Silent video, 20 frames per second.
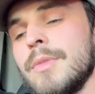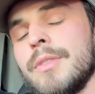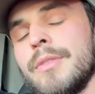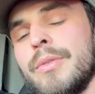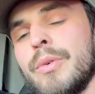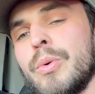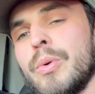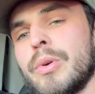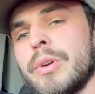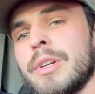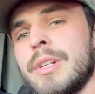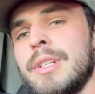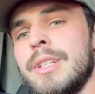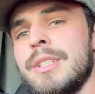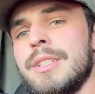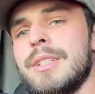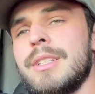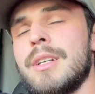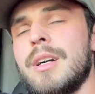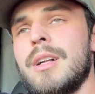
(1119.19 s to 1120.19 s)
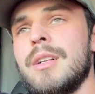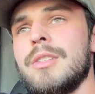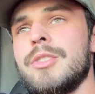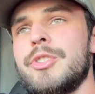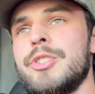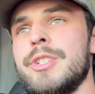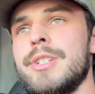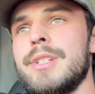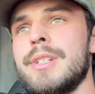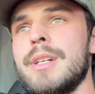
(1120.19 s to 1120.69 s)
for
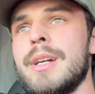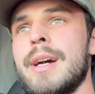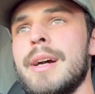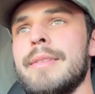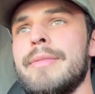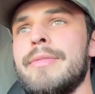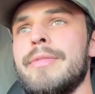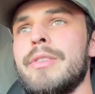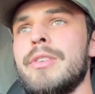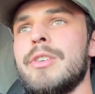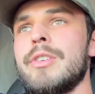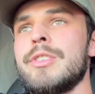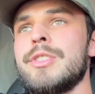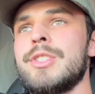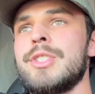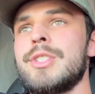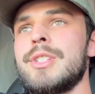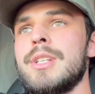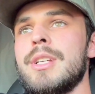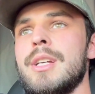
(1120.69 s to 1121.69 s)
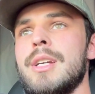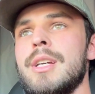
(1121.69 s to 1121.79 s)
kinesiology at first.